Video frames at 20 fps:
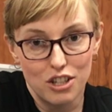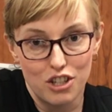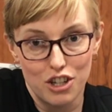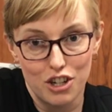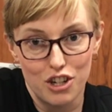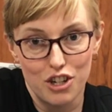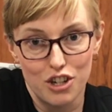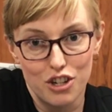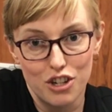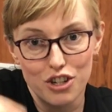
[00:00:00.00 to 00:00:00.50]

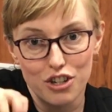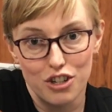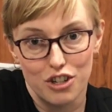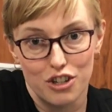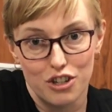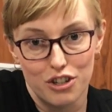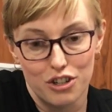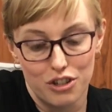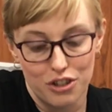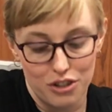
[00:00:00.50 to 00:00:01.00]

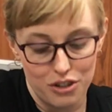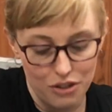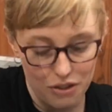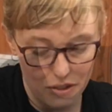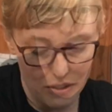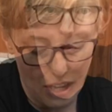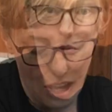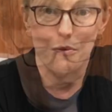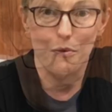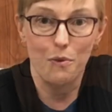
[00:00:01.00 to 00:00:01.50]

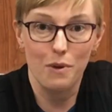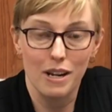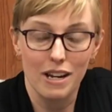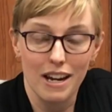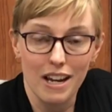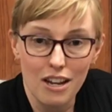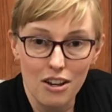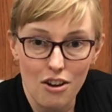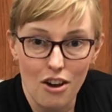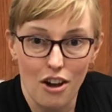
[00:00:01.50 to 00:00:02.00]

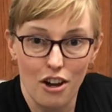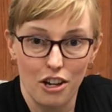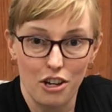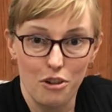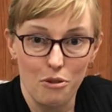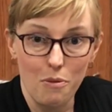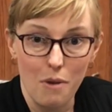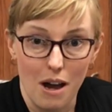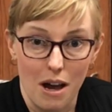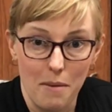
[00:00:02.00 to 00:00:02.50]
When I call
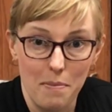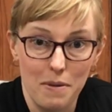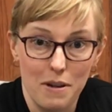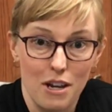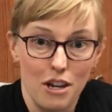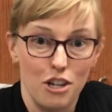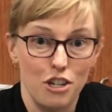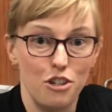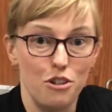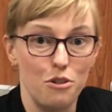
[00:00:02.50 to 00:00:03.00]
you up,
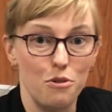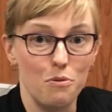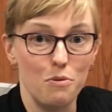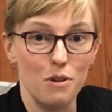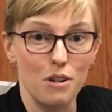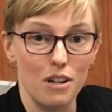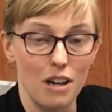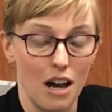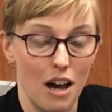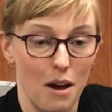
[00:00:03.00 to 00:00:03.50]
you
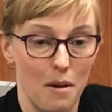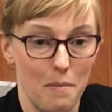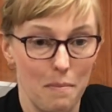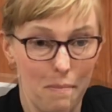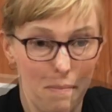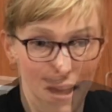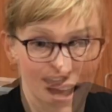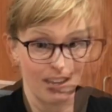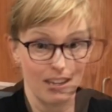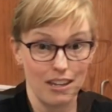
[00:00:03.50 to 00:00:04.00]
will
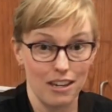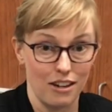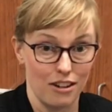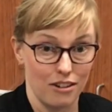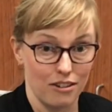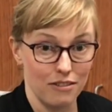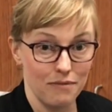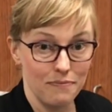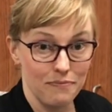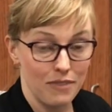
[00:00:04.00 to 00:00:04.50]
come back
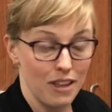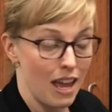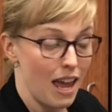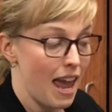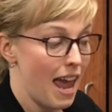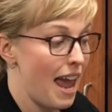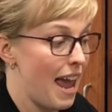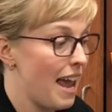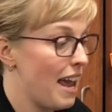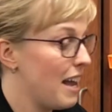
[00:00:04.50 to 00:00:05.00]
here
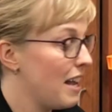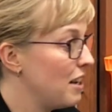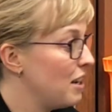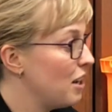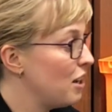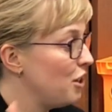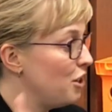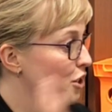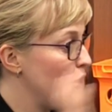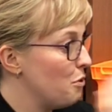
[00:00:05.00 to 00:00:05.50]

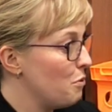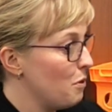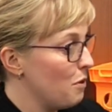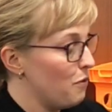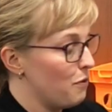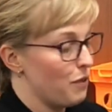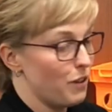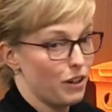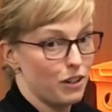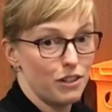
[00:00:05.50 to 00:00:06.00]
and you
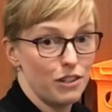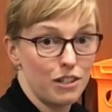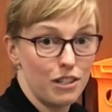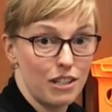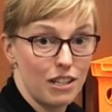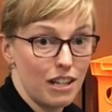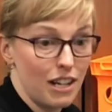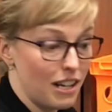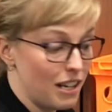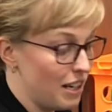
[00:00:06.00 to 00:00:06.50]
will
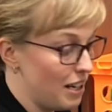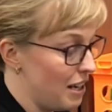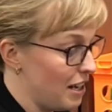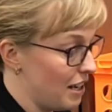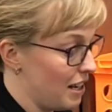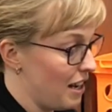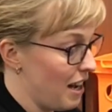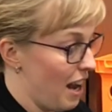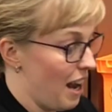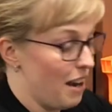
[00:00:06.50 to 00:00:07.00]
first
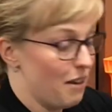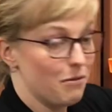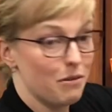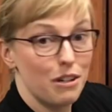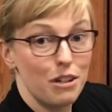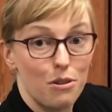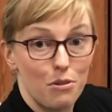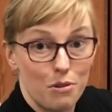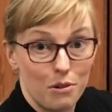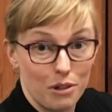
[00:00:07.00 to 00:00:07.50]
get a
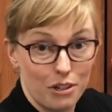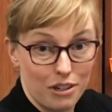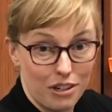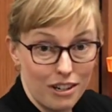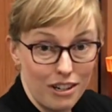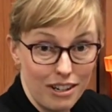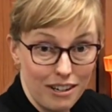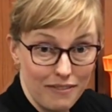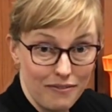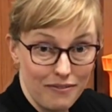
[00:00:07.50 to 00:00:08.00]

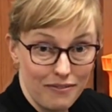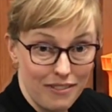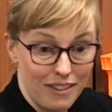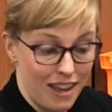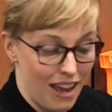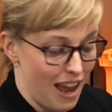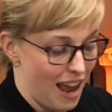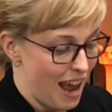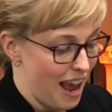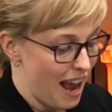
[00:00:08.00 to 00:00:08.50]
recorder,
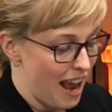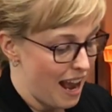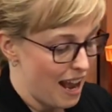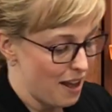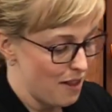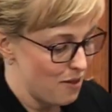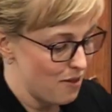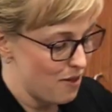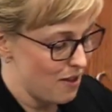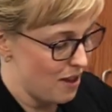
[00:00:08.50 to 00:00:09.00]

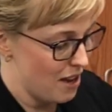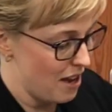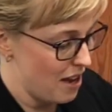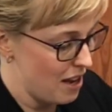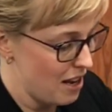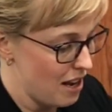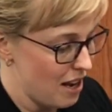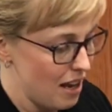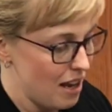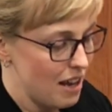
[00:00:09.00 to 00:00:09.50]
and
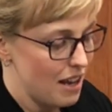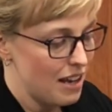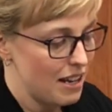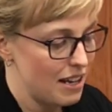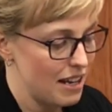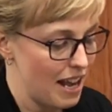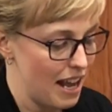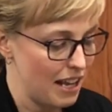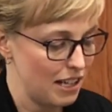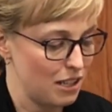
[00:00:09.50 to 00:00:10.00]
then
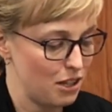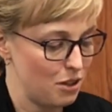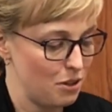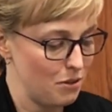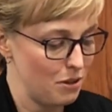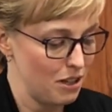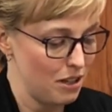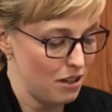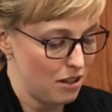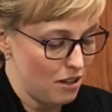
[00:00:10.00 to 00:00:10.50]
next
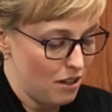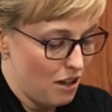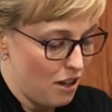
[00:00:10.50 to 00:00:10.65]
to it